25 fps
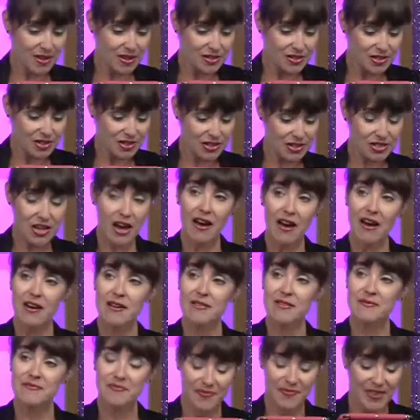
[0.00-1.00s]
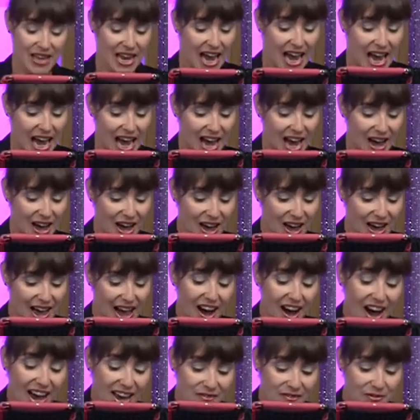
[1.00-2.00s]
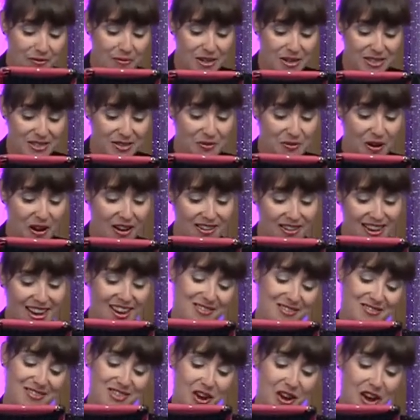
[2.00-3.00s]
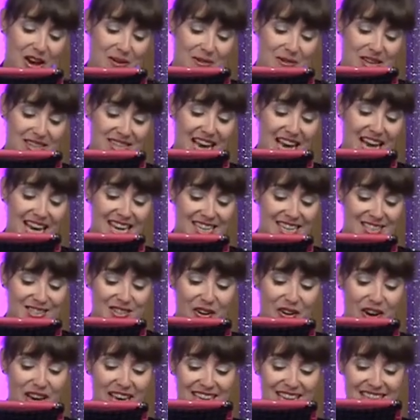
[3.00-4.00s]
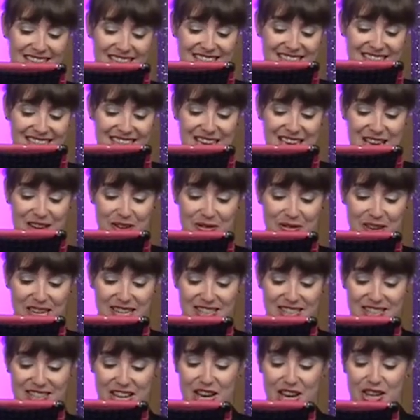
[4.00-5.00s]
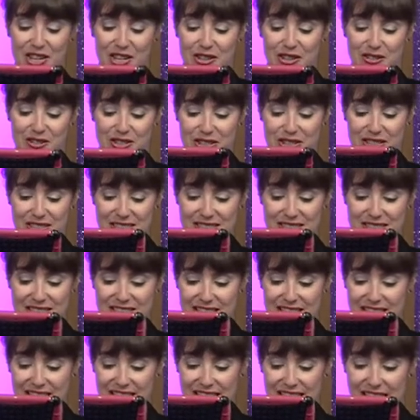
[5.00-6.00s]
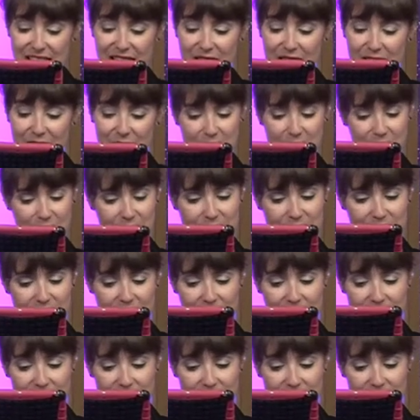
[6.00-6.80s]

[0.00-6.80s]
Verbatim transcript: so, uh, hi everybody as well. Oh, Diamond, Alex, not hideous sequins. You just... Um,